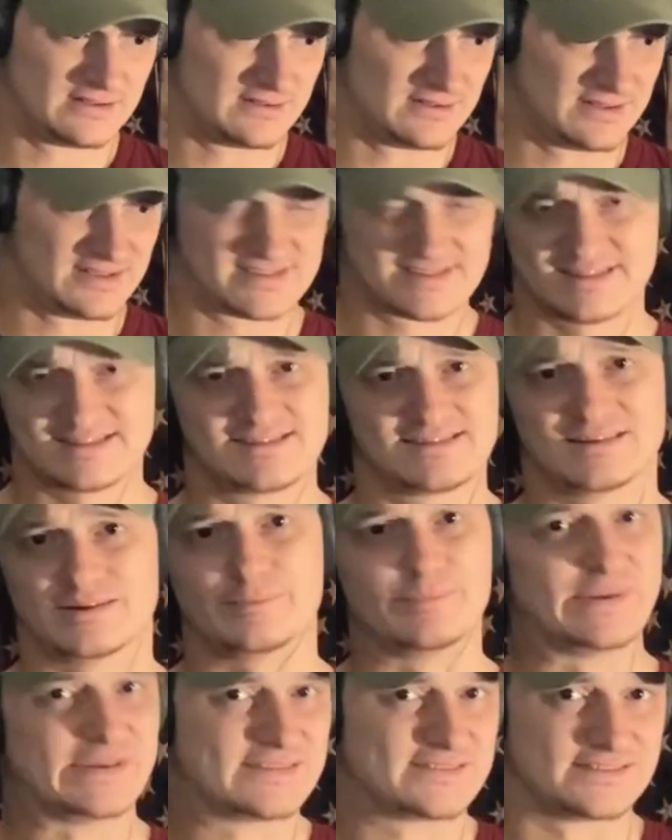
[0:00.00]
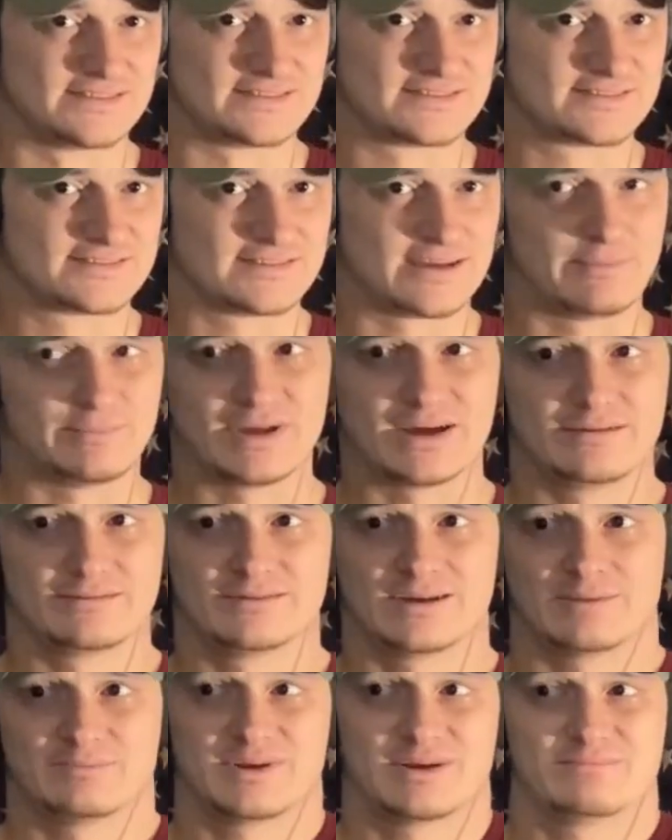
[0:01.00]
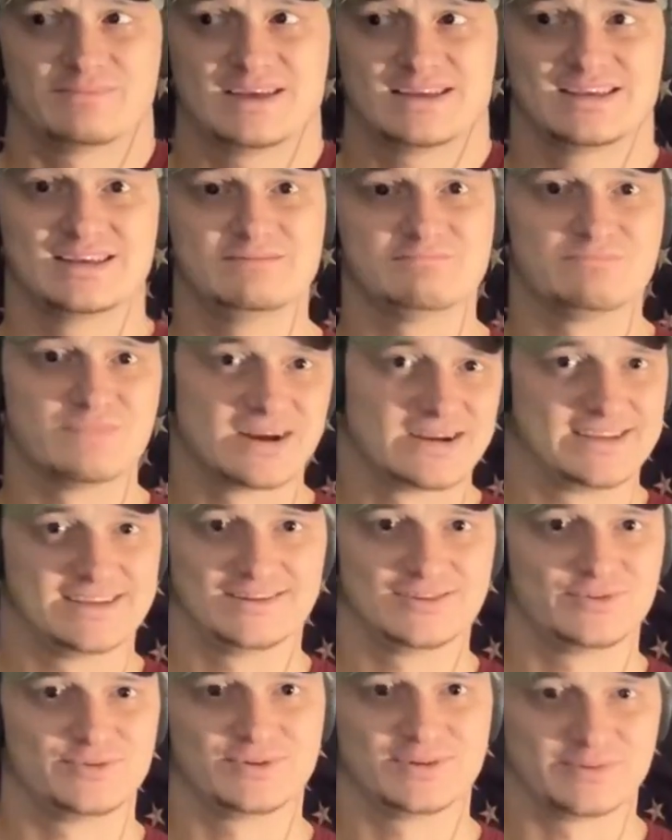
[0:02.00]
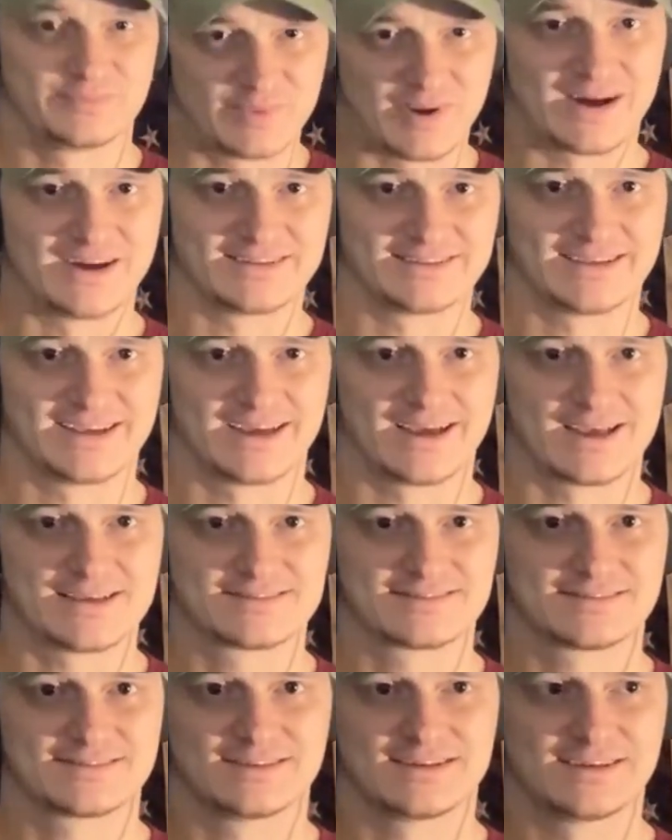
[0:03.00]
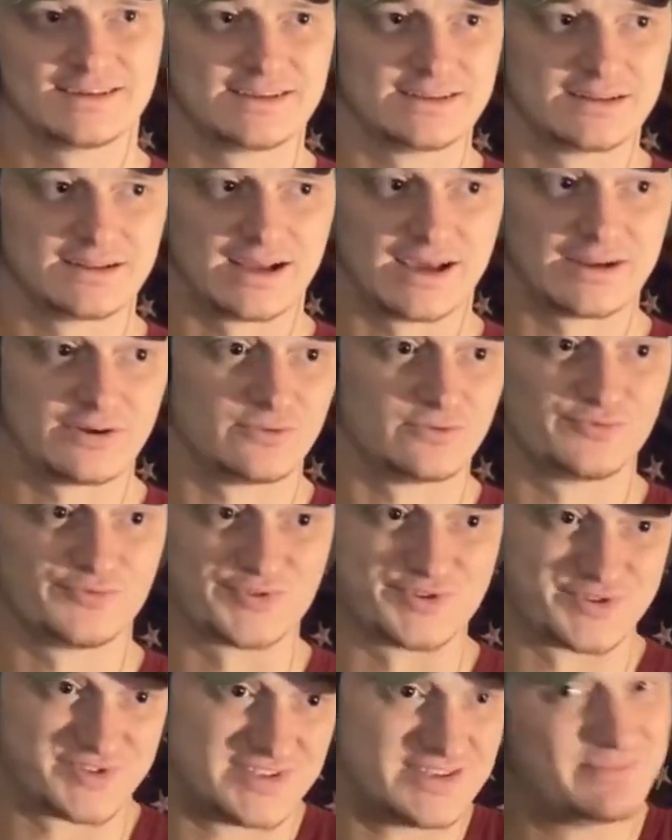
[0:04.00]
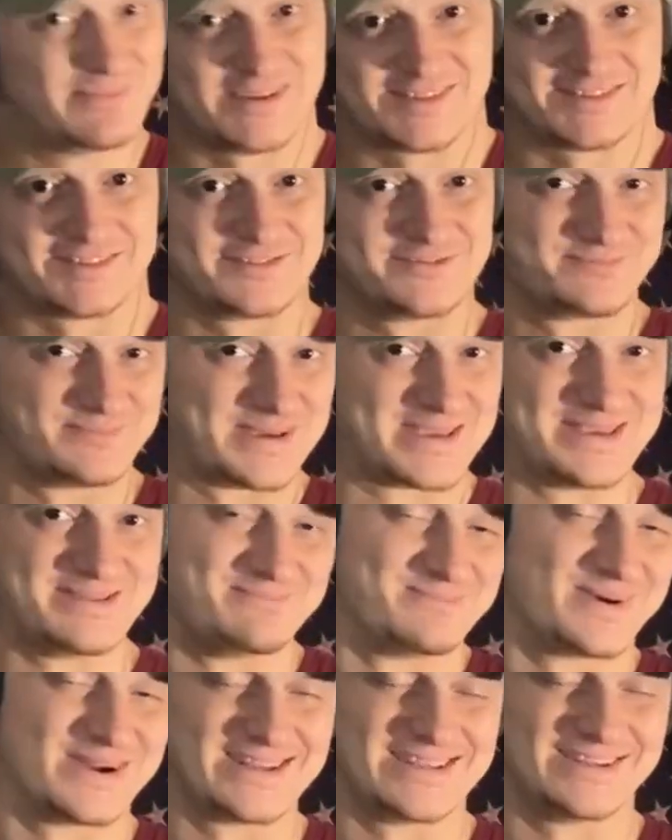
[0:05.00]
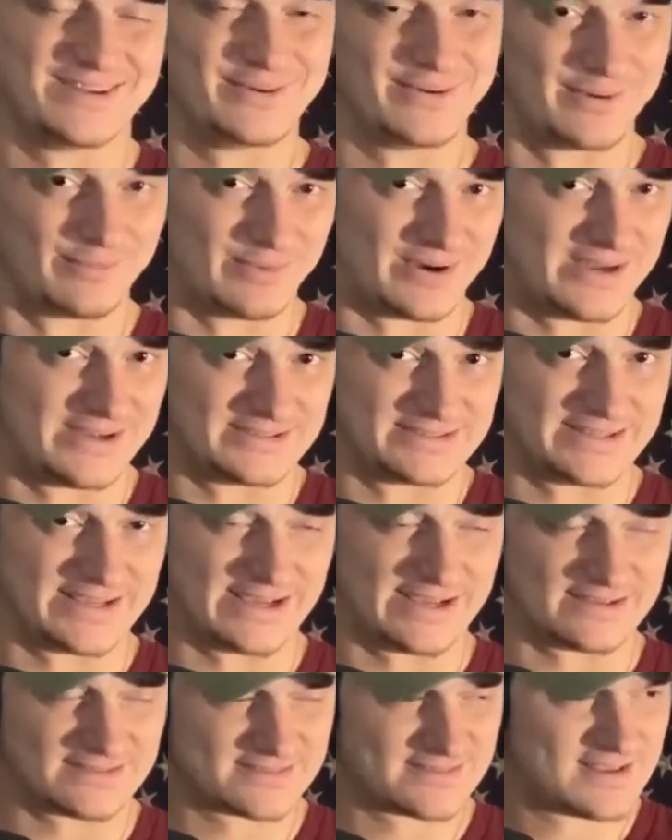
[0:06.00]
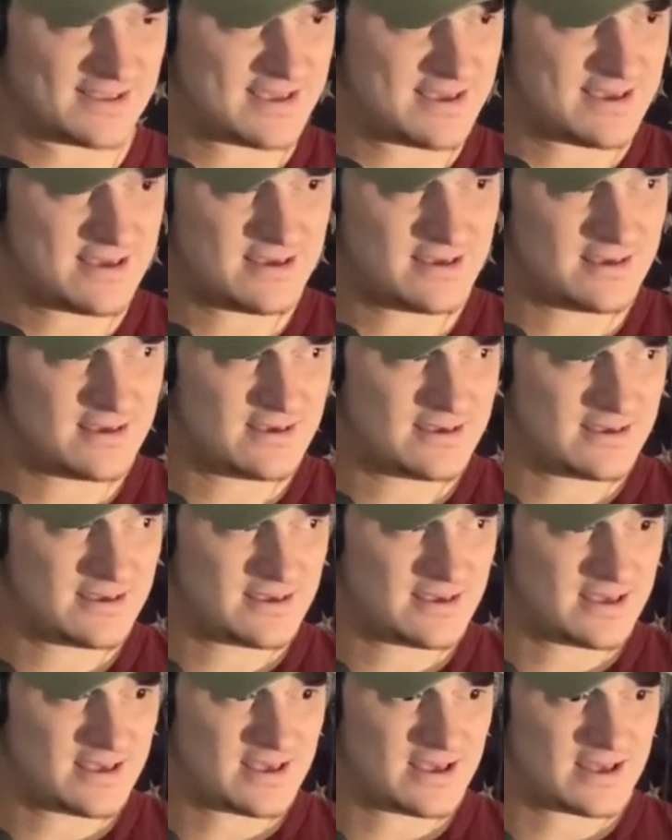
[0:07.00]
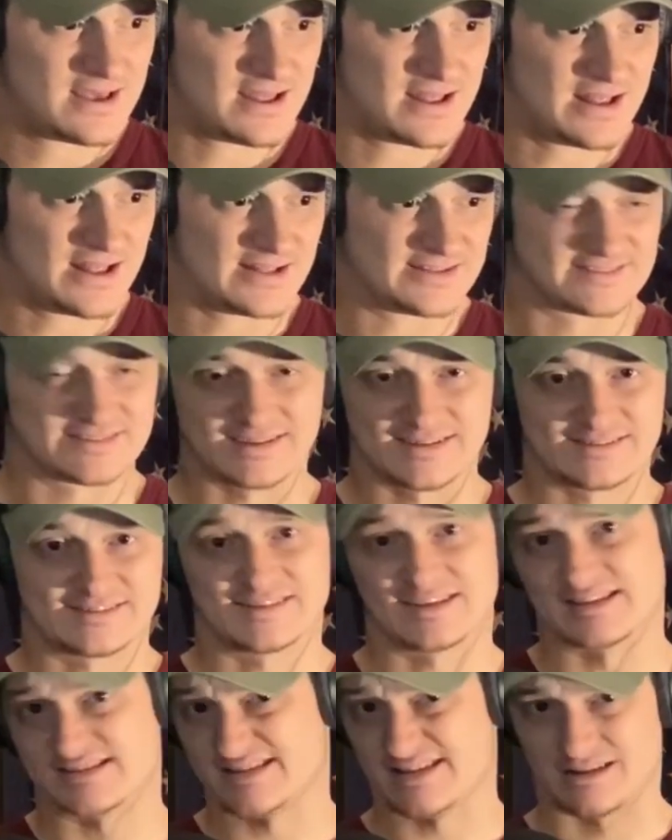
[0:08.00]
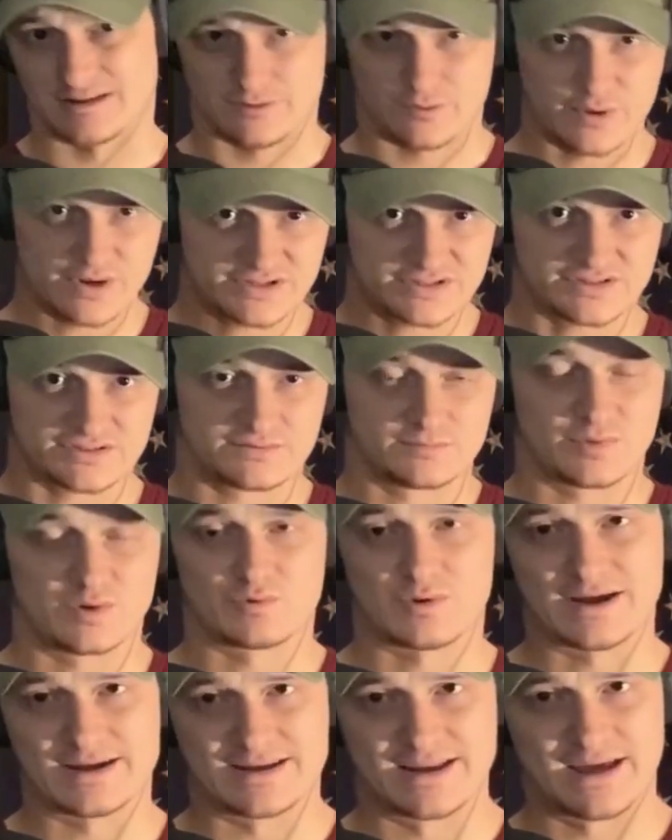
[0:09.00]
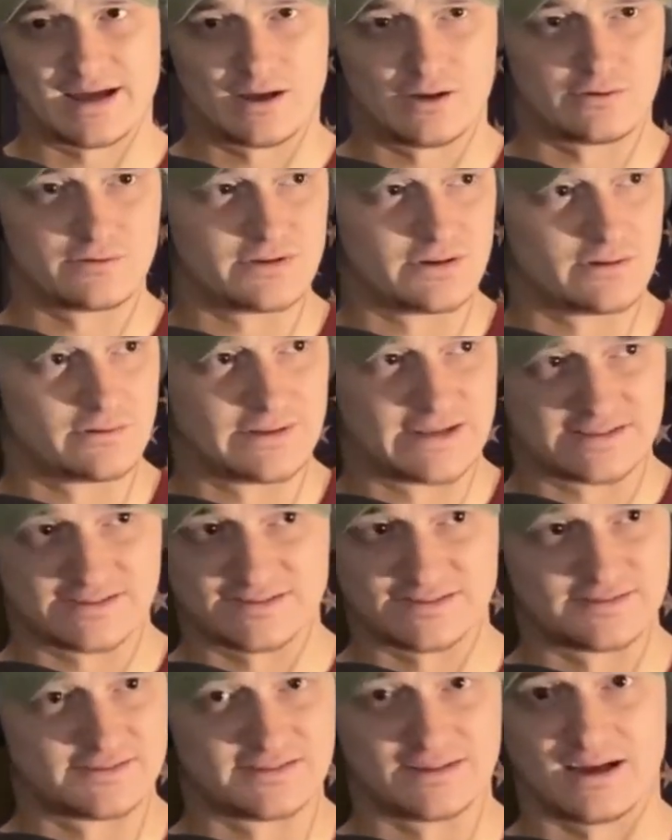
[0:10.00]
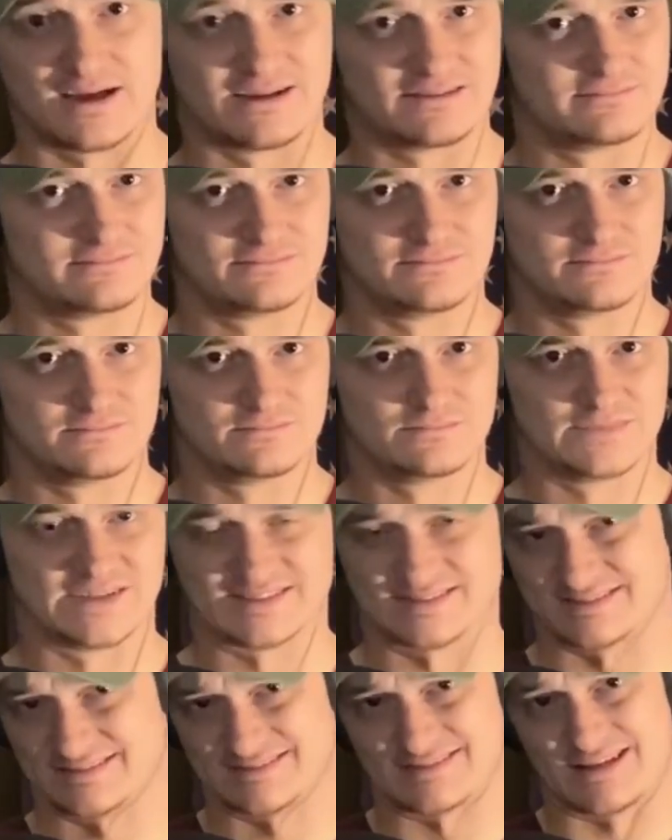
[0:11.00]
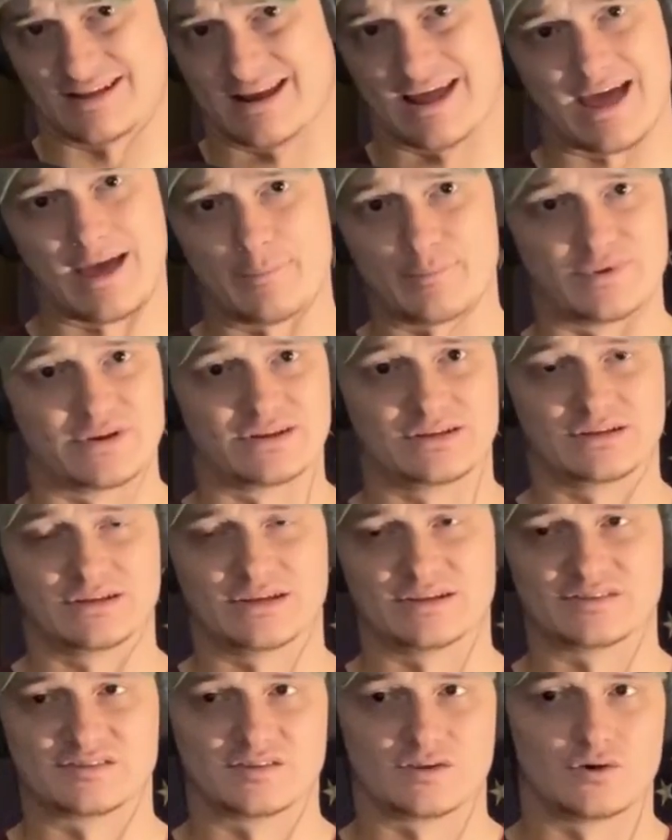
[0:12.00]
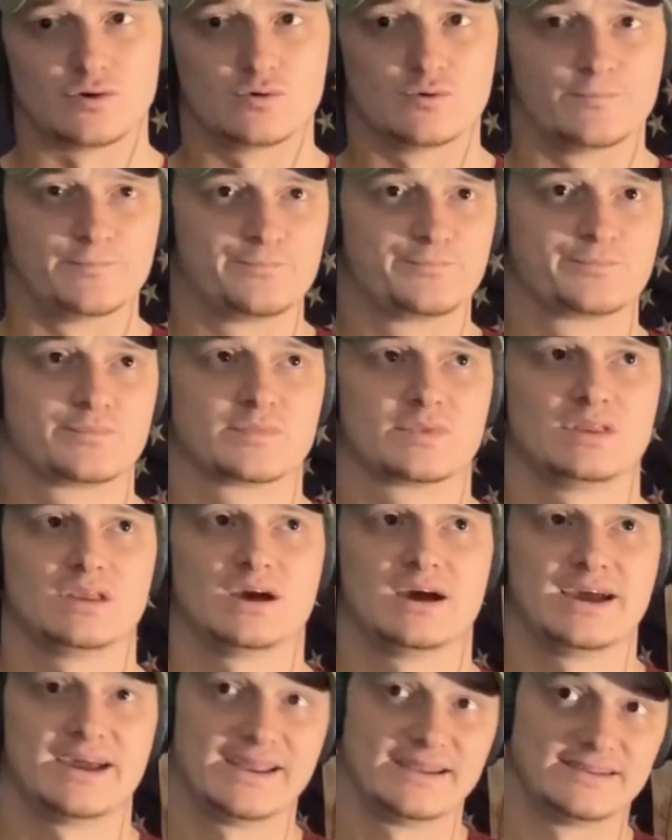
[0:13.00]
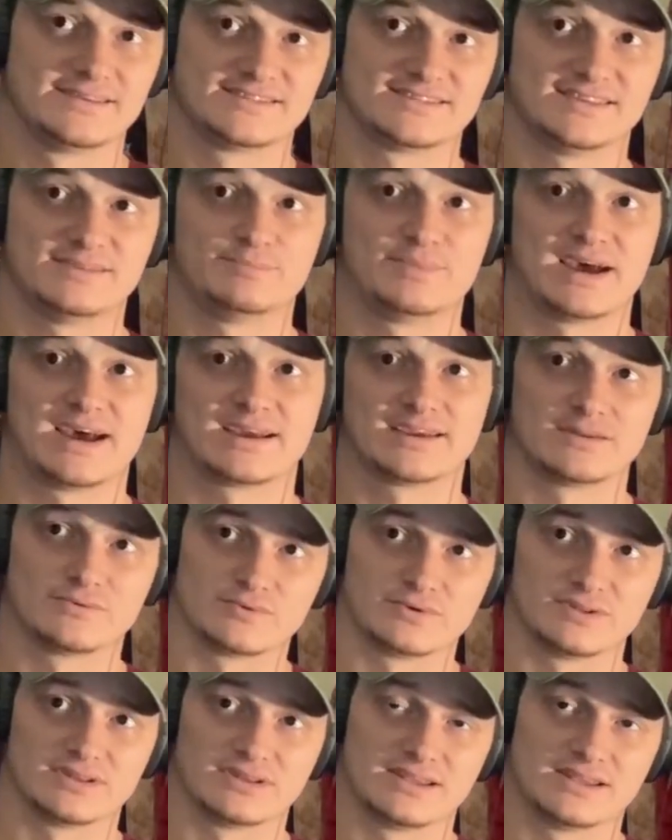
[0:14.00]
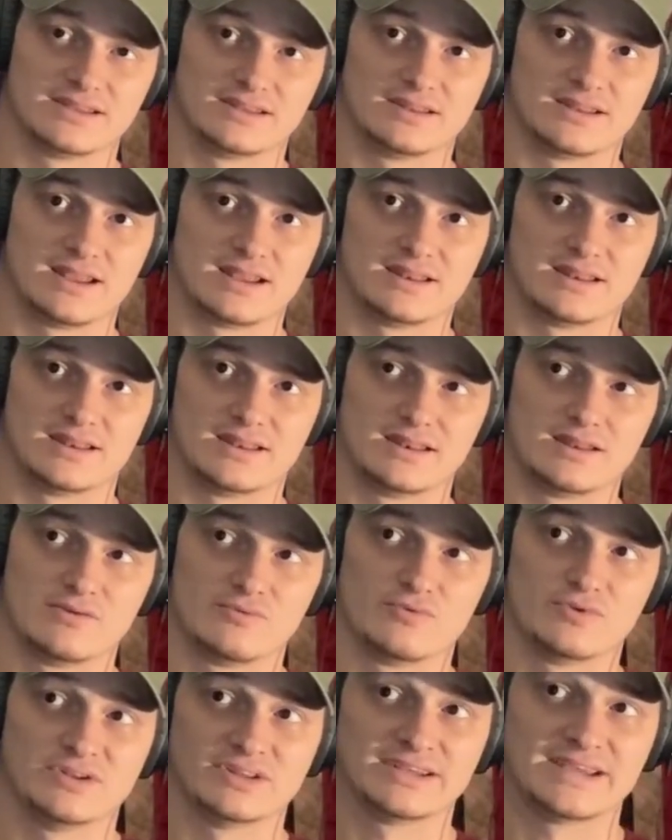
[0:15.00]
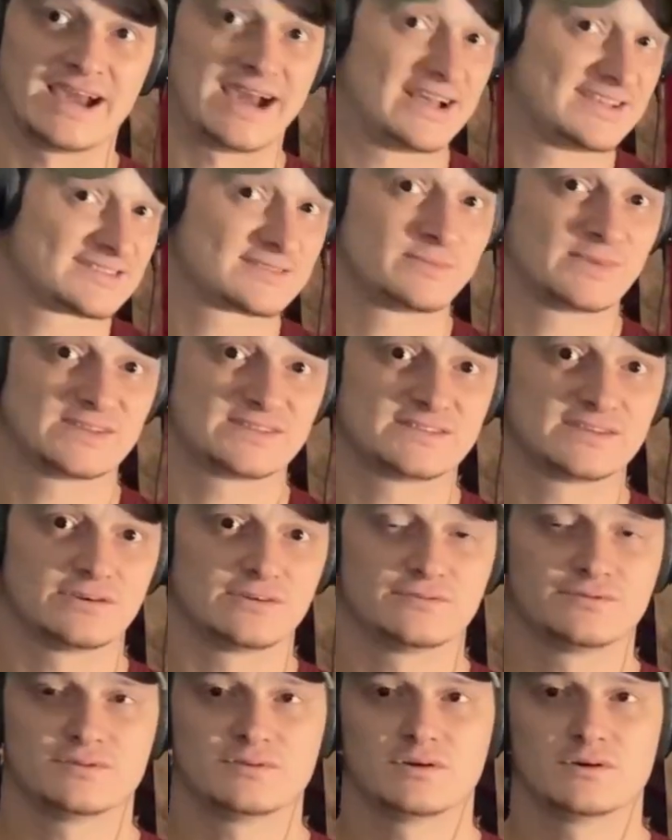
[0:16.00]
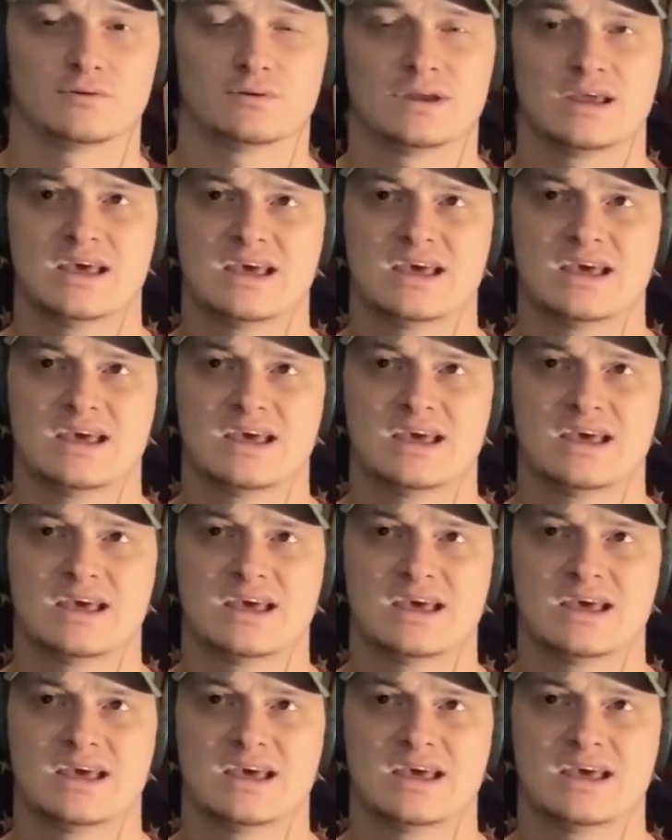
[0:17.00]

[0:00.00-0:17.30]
This isn't a business. I'm not. I'm not making money doing a podcast, and I don't foresee myself making money doing a podcast it's not say it's out of the question, but right now, you know, that's just not that's just not happening. And so I had to sit back and re- and and really ask myself, you know,